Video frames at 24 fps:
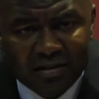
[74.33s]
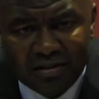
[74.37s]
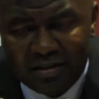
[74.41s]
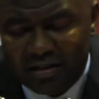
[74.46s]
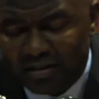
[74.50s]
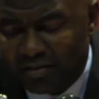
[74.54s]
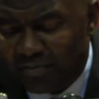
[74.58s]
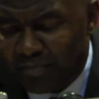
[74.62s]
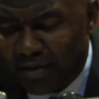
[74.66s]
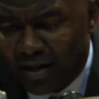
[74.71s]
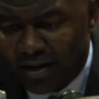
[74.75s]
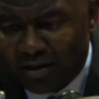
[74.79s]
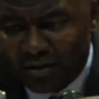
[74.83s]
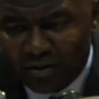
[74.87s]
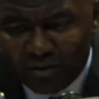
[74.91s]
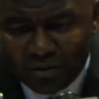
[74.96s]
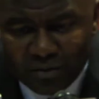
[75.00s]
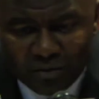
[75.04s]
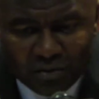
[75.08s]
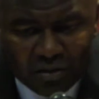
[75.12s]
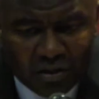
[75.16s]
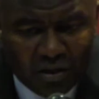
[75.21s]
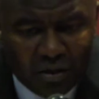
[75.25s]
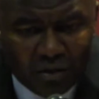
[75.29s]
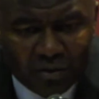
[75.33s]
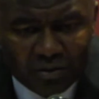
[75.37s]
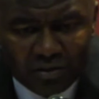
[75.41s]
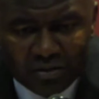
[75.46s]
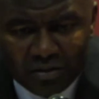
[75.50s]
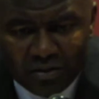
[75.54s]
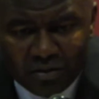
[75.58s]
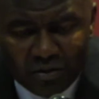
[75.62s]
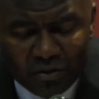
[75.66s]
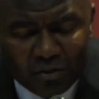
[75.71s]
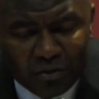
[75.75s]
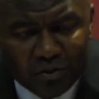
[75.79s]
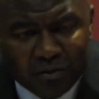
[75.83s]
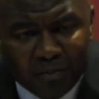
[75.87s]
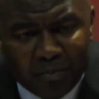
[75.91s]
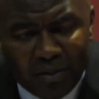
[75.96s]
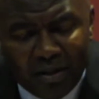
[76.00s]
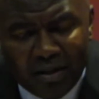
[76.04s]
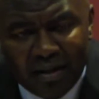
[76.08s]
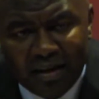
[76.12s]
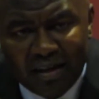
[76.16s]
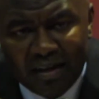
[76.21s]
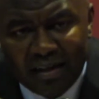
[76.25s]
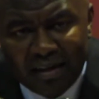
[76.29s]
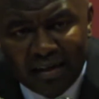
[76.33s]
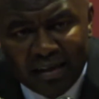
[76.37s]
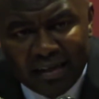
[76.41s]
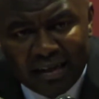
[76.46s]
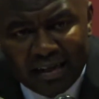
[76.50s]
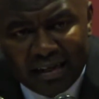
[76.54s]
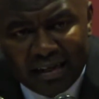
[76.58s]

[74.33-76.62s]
it doesn't matter who's coaching or who's playing.